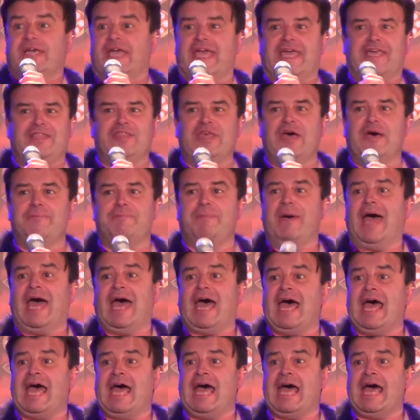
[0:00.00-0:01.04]
in the
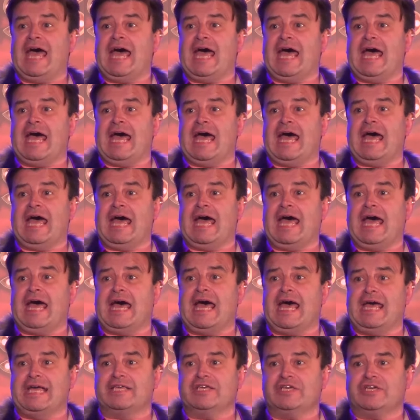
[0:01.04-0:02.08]

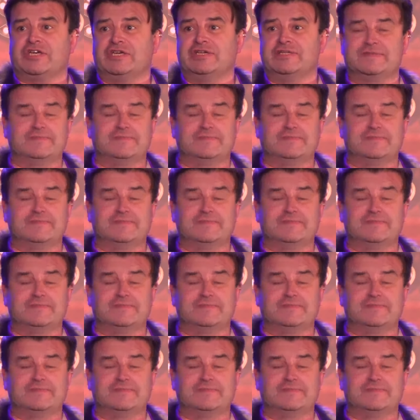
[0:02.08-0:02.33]
bank.